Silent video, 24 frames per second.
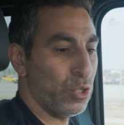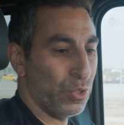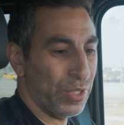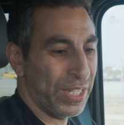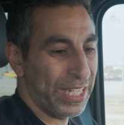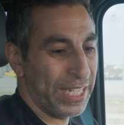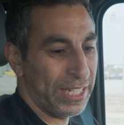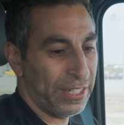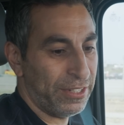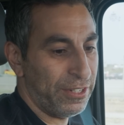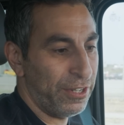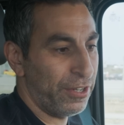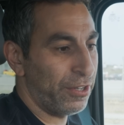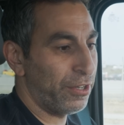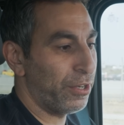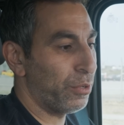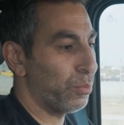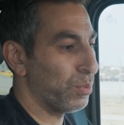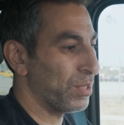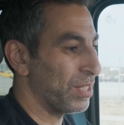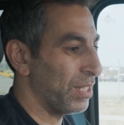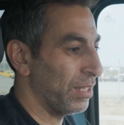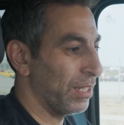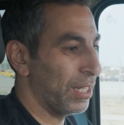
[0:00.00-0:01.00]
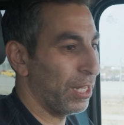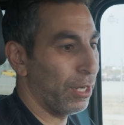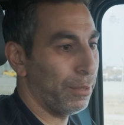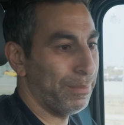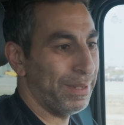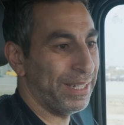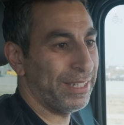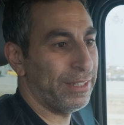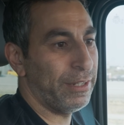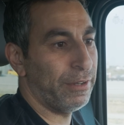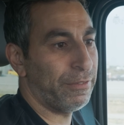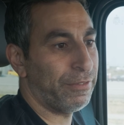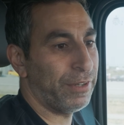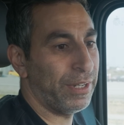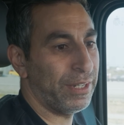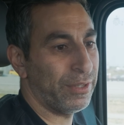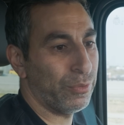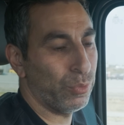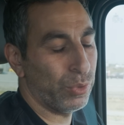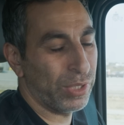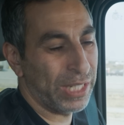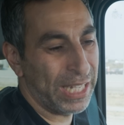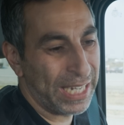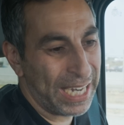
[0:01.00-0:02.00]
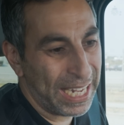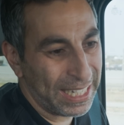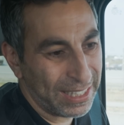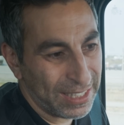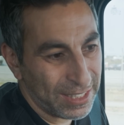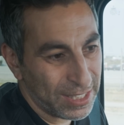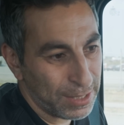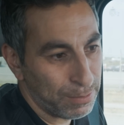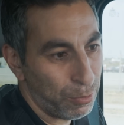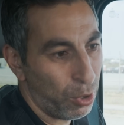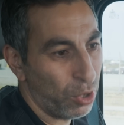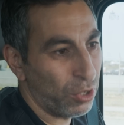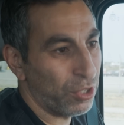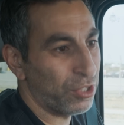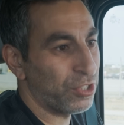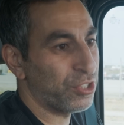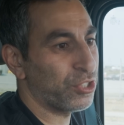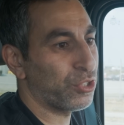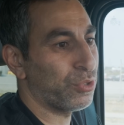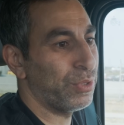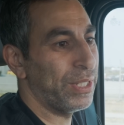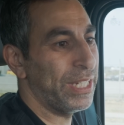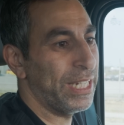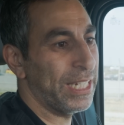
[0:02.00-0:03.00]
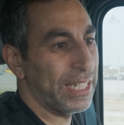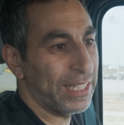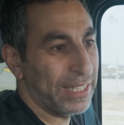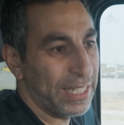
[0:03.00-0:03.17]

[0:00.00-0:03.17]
So the interior was a little bit different. It had the smaller screen.